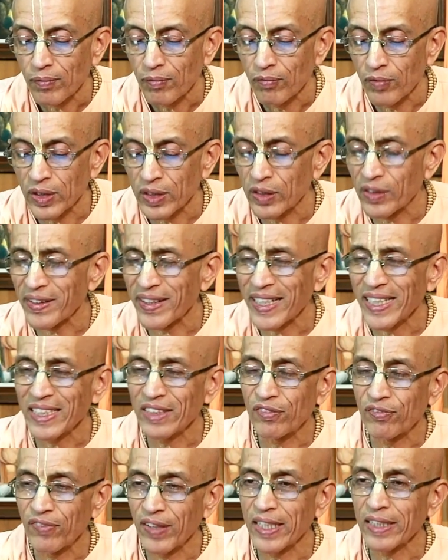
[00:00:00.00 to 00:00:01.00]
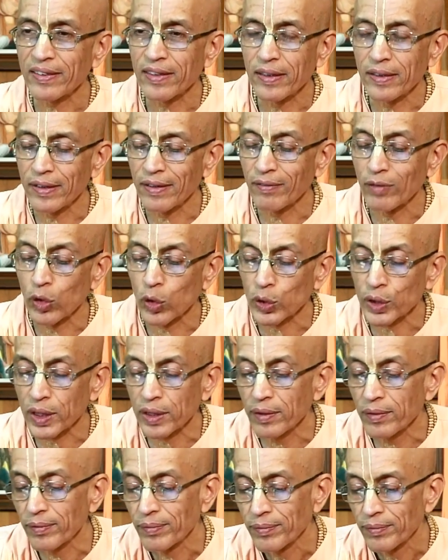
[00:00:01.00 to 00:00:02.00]
with great faith and
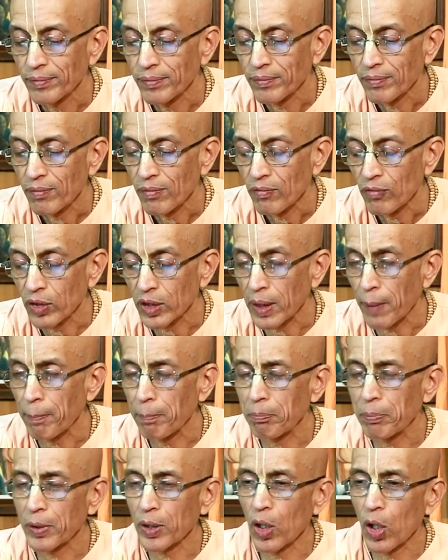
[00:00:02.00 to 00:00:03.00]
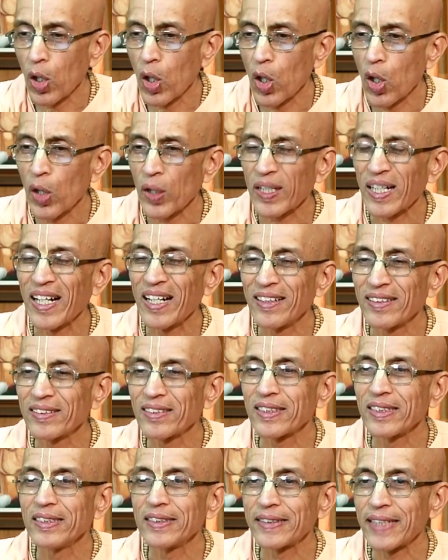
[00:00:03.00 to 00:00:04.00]
devotion, with a pure,
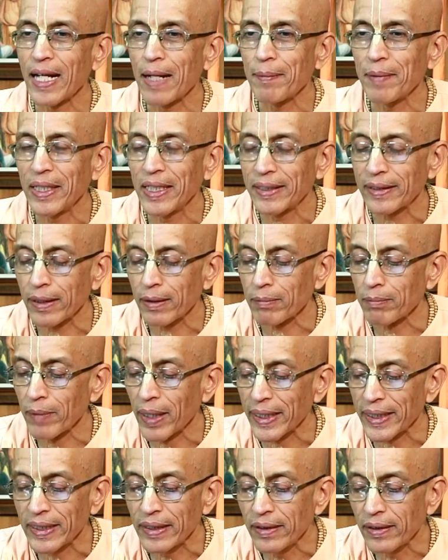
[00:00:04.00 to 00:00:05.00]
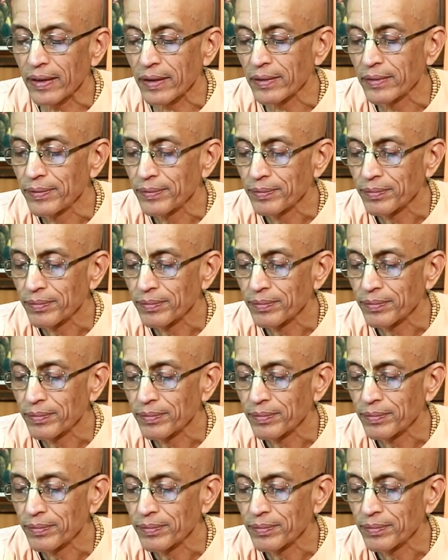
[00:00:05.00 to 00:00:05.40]
uncontaminated mind,